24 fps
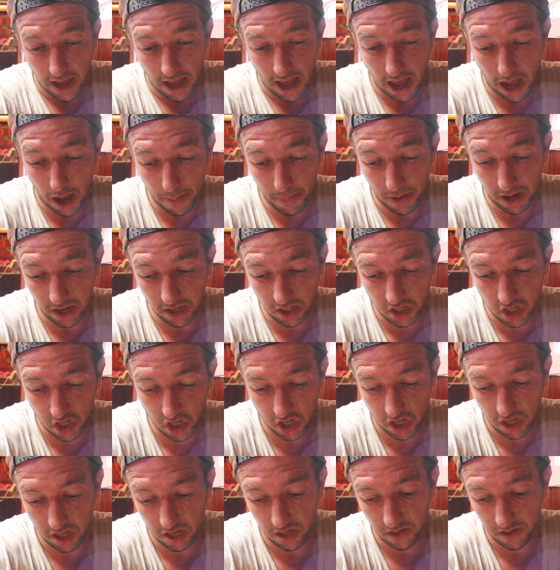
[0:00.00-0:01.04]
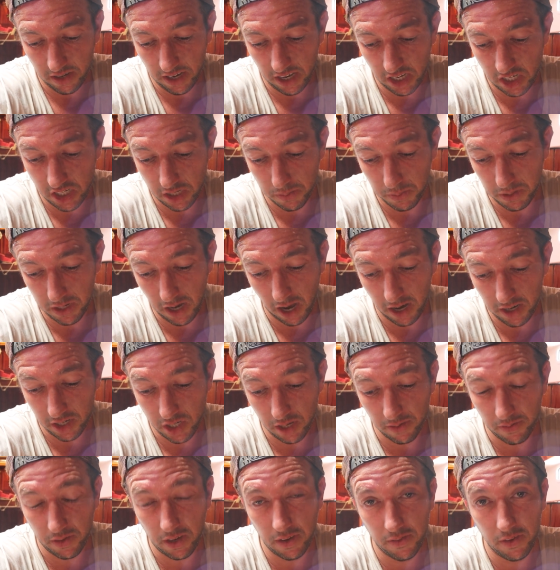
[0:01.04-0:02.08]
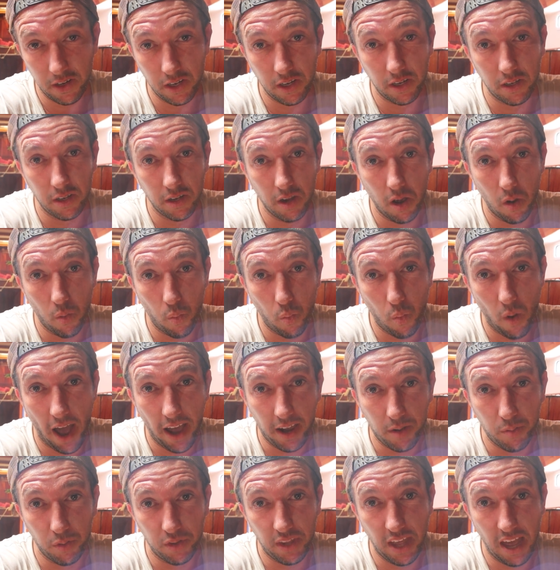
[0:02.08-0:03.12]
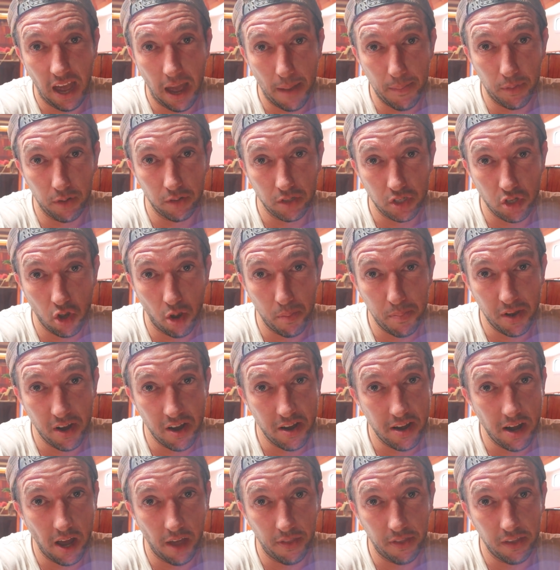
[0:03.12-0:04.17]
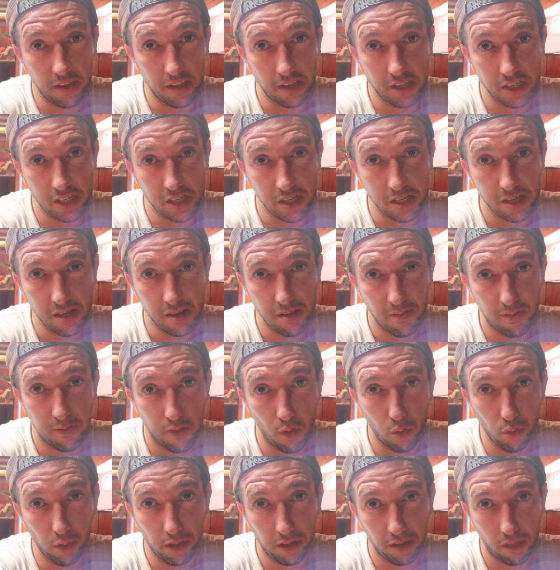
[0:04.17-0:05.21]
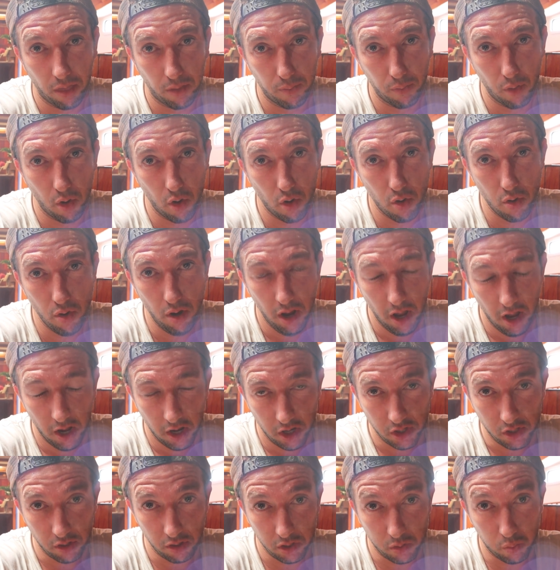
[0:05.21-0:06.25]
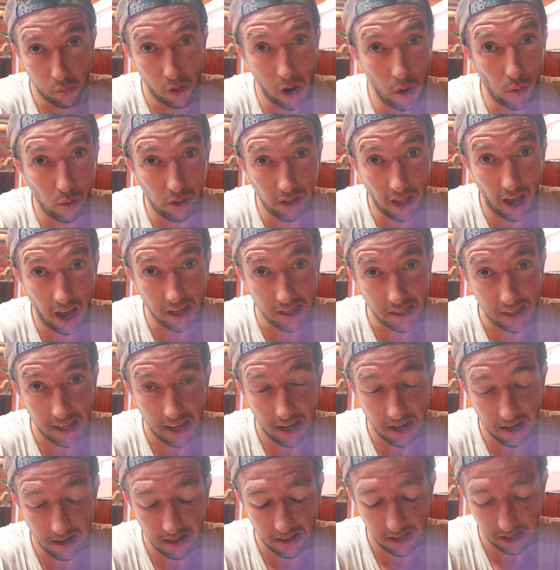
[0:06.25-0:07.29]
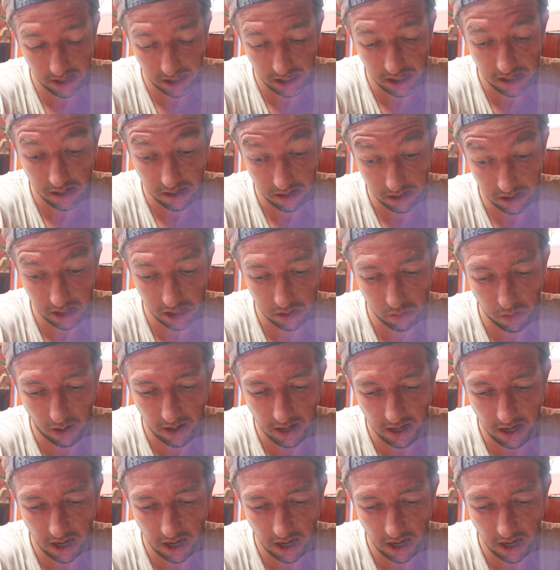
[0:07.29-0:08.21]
how much needs to be done, because I've given it a whack with the hammer on top here and nothing is falling through, so it's well glassed in, this one